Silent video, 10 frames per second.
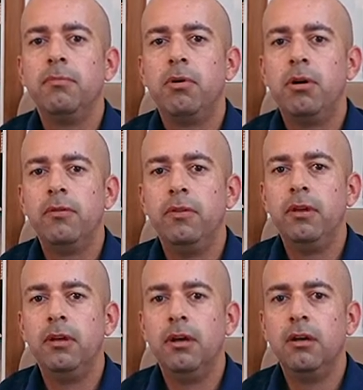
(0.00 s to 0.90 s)
part of
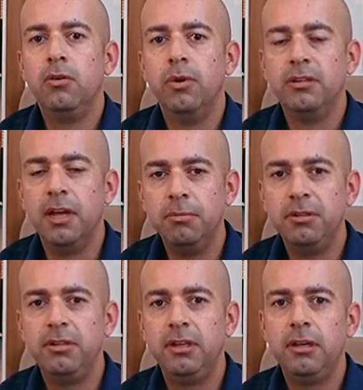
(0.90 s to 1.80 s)
the U.S.
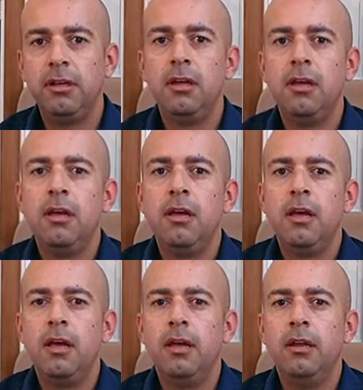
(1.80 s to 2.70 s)
Embassy.
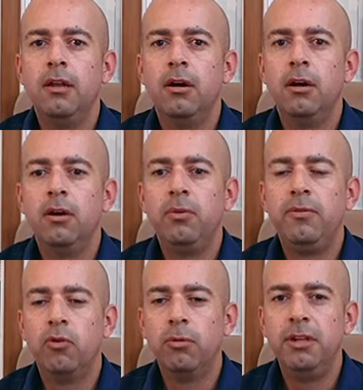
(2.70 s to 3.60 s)
And we
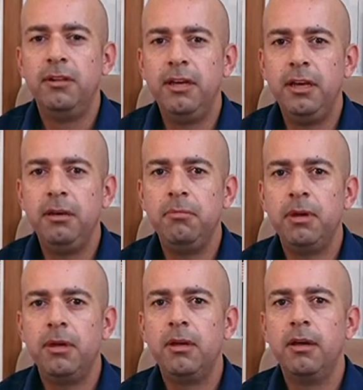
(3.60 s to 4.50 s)
formed a
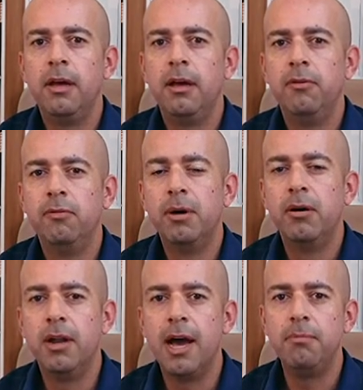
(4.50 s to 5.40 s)
team of
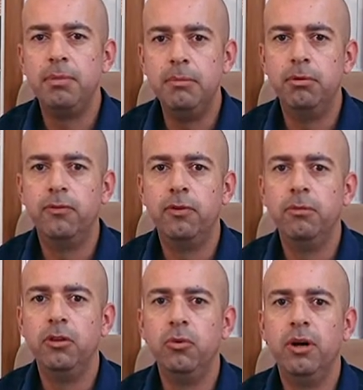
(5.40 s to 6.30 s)
about 9 people
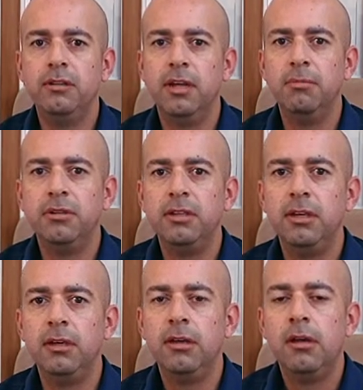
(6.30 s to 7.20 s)
from the U.S.
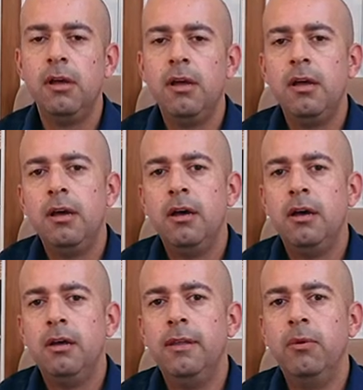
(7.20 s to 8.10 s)
Embassy
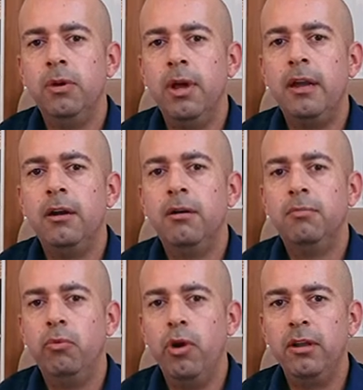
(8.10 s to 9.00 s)
that we ended
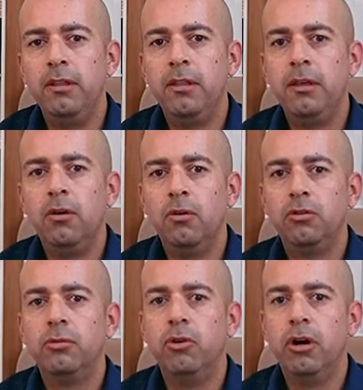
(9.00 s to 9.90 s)
up running the
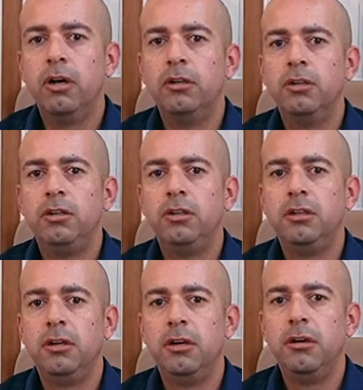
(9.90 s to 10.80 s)
Ultra Mirage
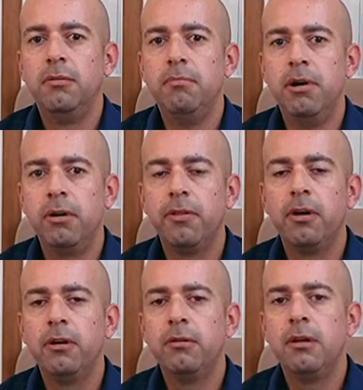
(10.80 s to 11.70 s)
Marathon.